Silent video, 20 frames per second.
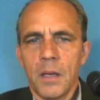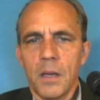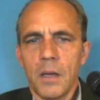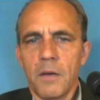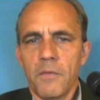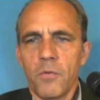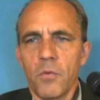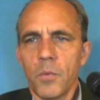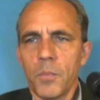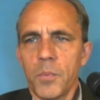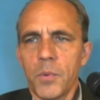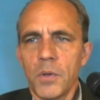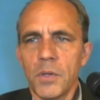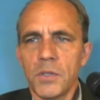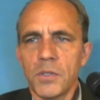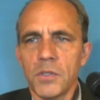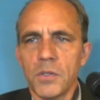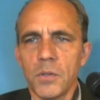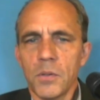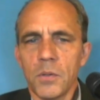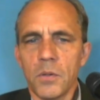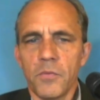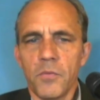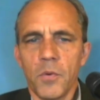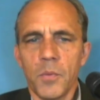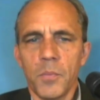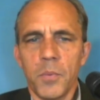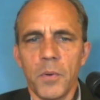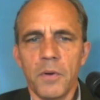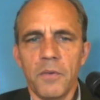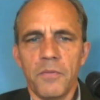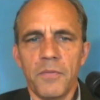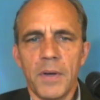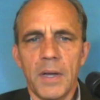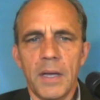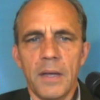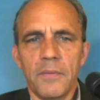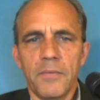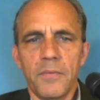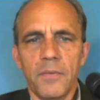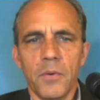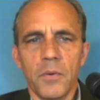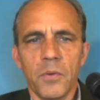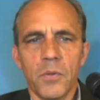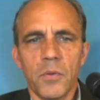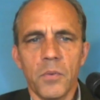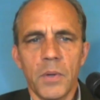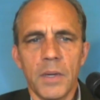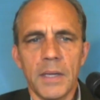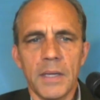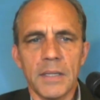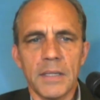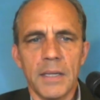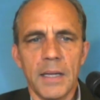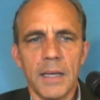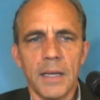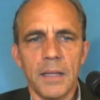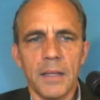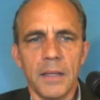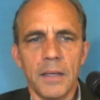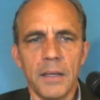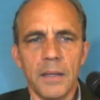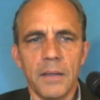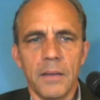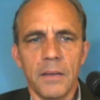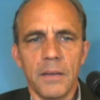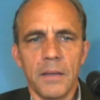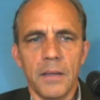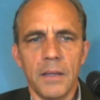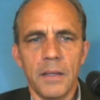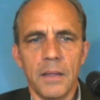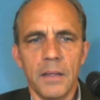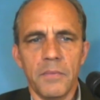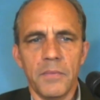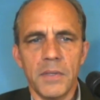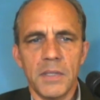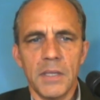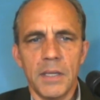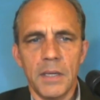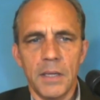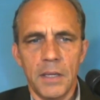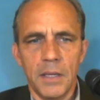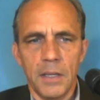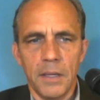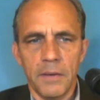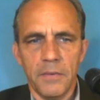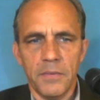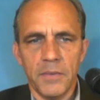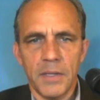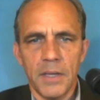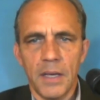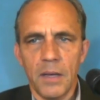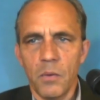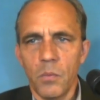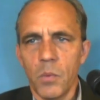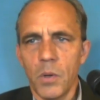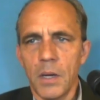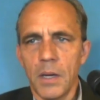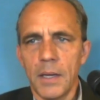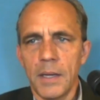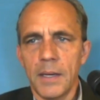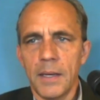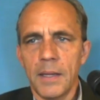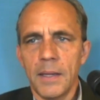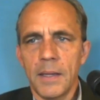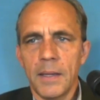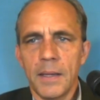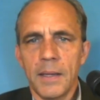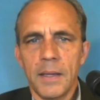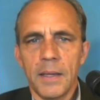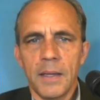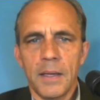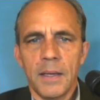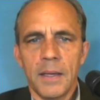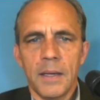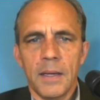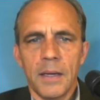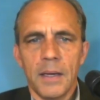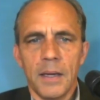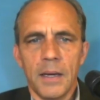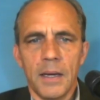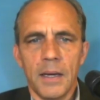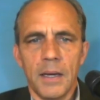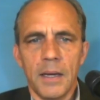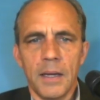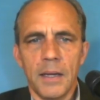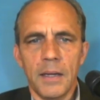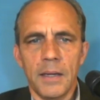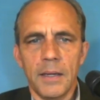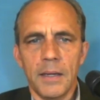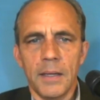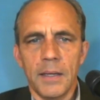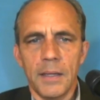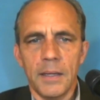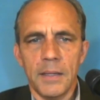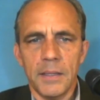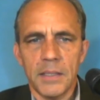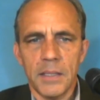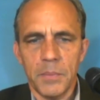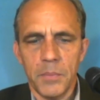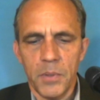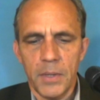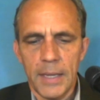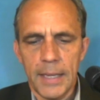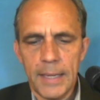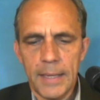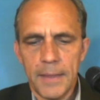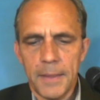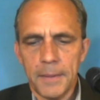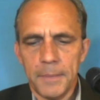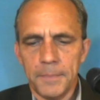a 4.0 to 4.5 earthquake is likely in the vicinity of Taiwan on uh, December 9th.